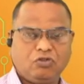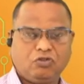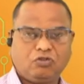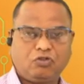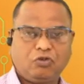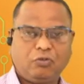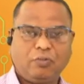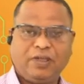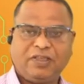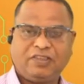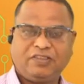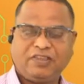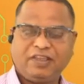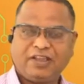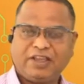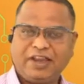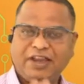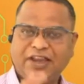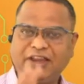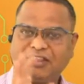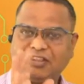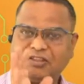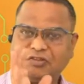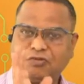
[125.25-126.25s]
So
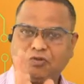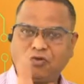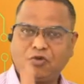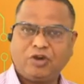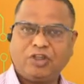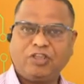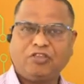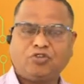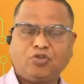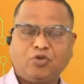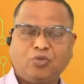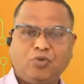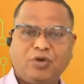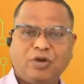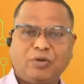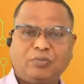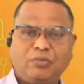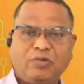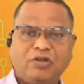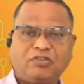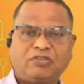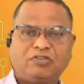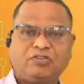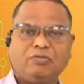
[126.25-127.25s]
basically it is a 4:1
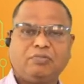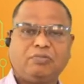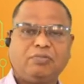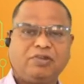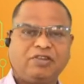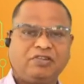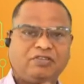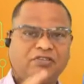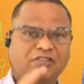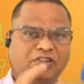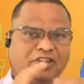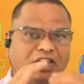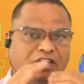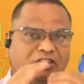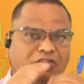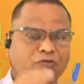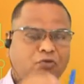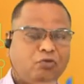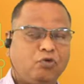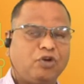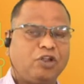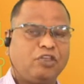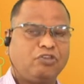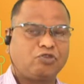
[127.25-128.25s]
mux, but this
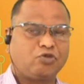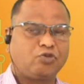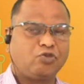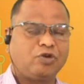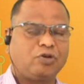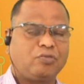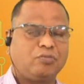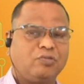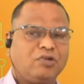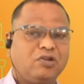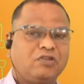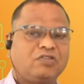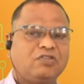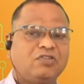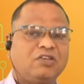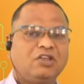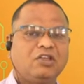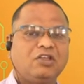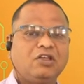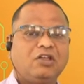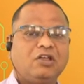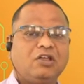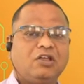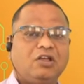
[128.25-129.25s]
4:1 mux
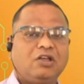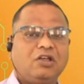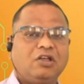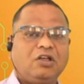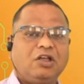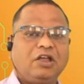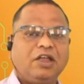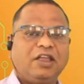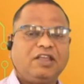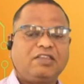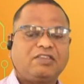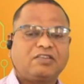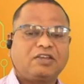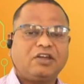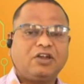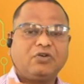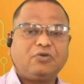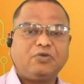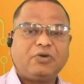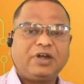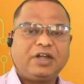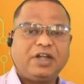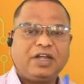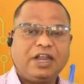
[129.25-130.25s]
is
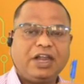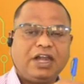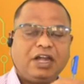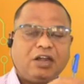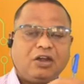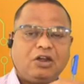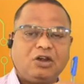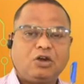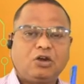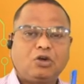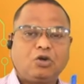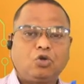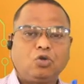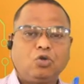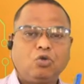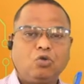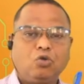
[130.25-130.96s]
converted to